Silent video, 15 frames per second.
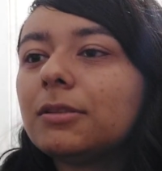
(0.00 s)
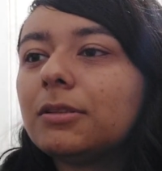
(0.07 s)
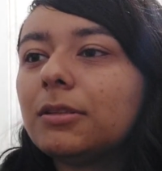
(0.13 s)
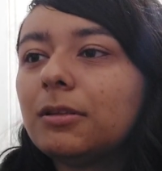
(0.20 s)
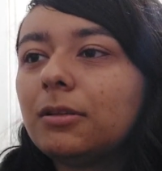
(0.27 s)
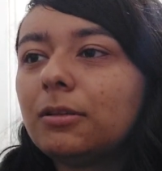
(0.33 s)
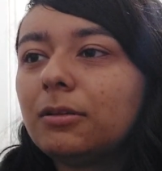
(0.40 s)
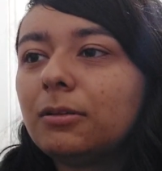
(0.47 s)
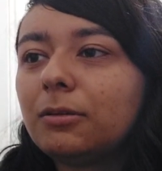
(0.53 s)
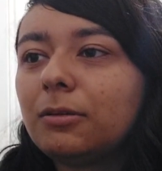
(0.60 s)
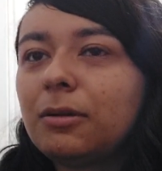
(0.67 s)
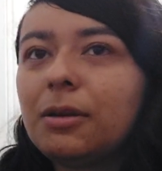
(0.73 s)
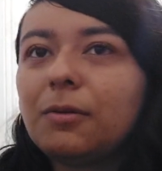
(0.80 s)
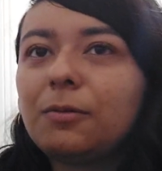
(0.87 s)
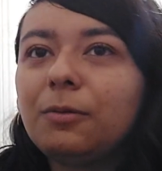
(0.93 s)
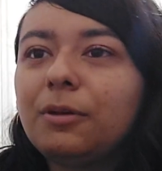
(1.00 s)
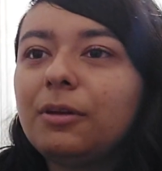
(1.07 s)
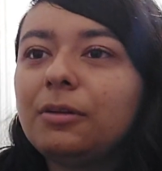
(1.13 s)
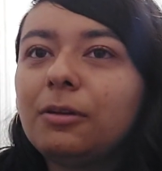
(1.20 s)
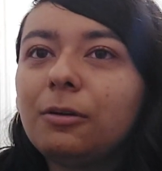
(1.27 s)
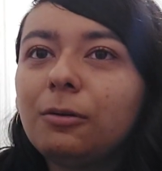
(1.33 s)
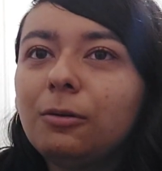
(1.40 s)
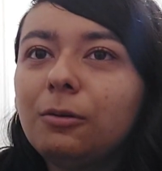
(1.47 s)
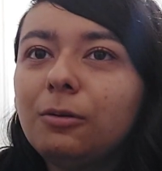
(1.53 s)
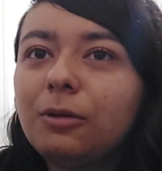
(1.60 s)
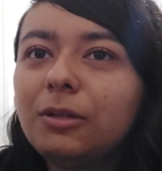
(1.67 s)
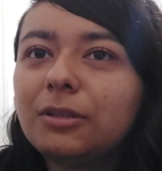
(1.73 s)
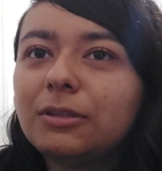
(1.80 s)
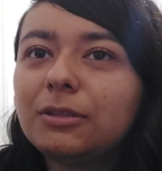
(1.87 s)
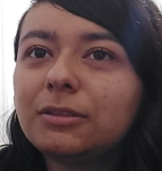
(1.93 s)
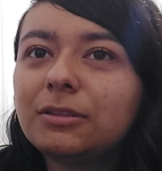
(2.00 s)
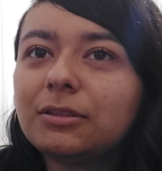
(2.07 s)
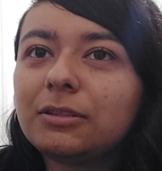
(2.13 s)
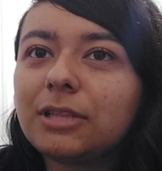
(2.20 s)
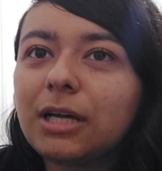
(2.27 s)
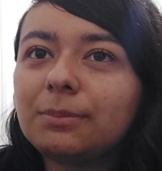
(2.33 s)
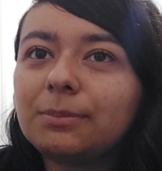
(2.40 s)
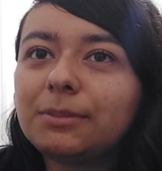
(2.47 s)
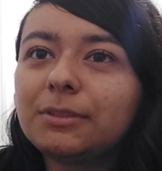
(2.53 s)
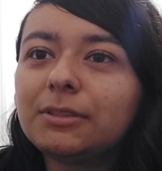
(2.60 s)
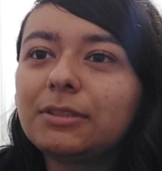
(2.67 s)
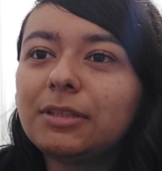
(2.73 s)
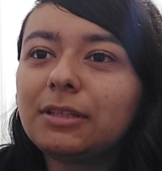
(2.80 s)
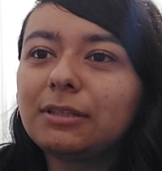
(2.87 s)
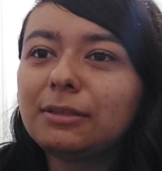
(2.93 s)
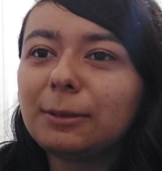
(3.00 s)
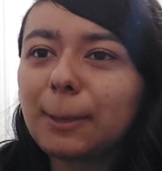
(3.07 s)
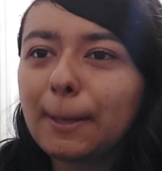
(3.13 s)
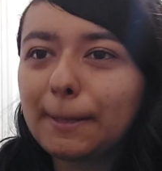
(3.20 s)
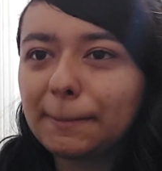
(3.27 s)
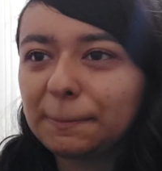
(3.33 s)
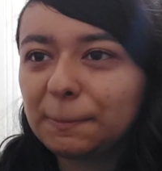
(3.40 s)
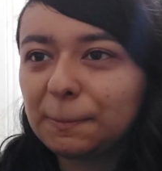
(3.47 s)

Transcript: So if we go into the chapter and